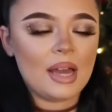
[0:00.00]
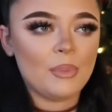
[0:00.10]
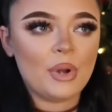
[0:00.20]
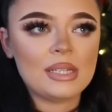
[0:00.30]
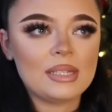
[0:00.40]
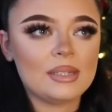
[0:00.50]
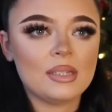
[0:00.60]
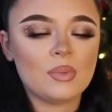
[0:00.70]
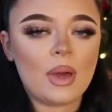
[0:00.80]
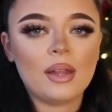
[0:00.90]
of bracelets
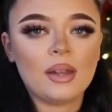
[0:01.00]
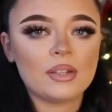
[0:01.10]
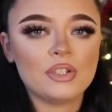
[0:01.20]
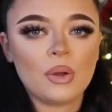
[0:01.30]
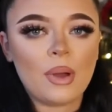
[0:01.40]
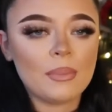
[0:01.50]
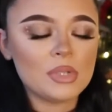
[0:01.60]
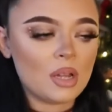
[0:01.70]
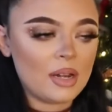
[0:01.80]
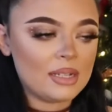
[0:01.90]
as well. Like, you know,
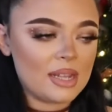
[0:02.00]
Amazon has